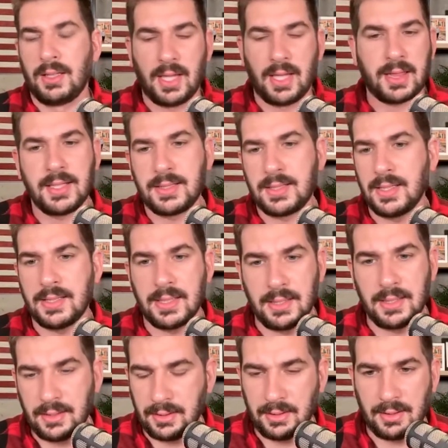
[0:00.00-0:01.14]
Like this
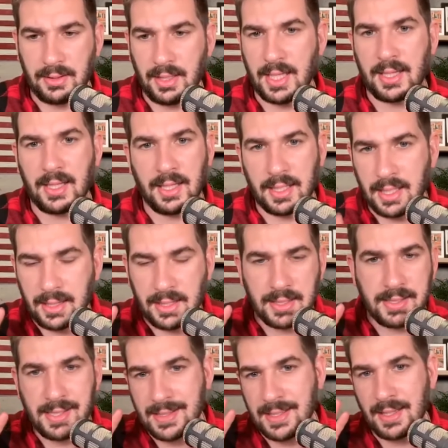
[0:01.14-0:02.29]
isn't like again,
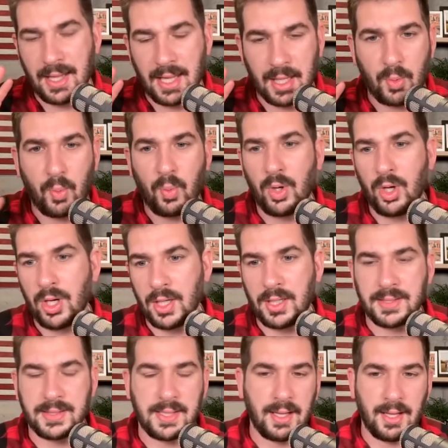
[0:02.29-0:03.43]
this isn't like wood.
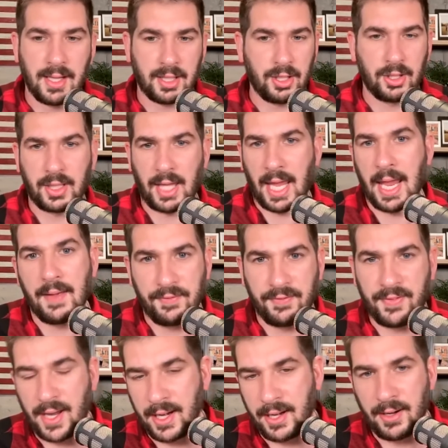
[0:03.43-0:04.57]
It's not like your
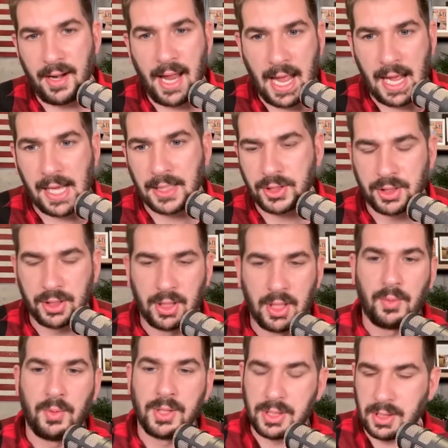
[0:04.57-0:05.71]
campfire ash,
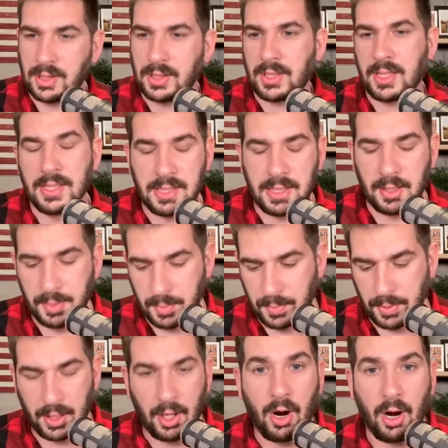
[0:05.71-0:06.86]
which it can still be
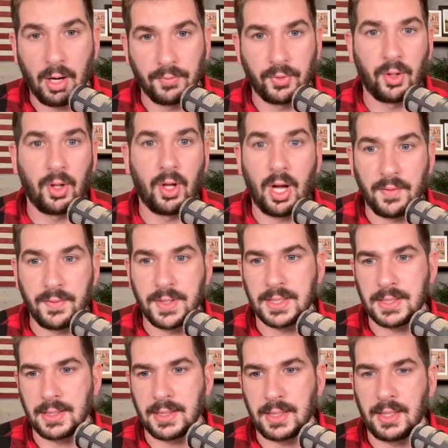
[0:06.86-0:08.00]
pretty harmful,
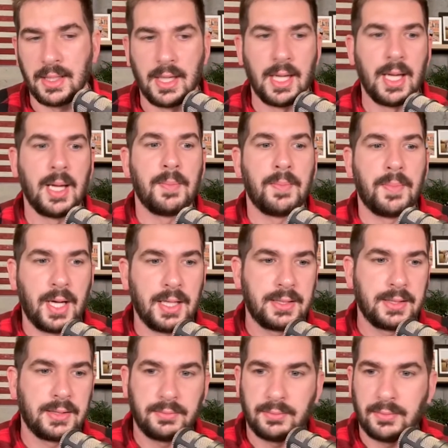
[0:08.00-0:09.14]
obviously. But